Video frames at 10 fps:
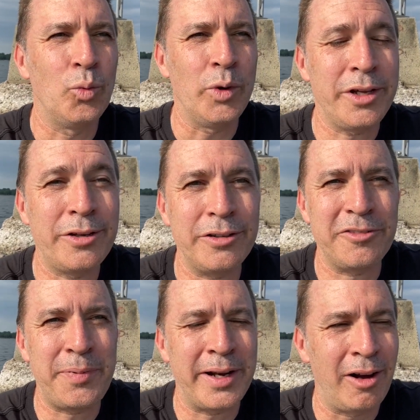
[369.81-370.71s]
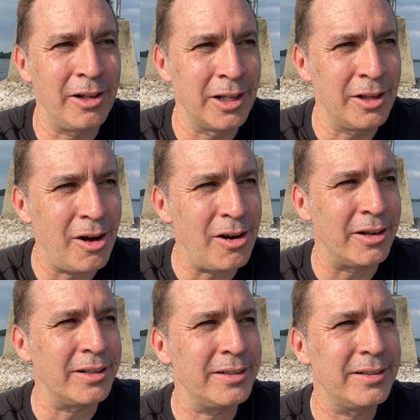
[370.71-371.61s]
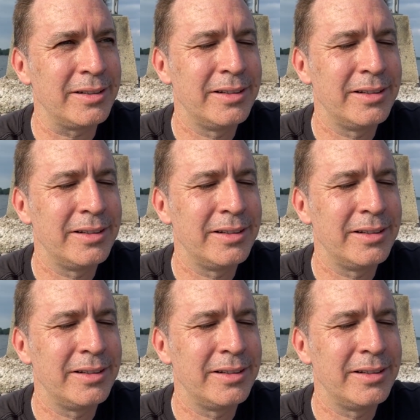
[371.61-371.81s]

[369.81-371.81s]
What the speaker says: we could have been all along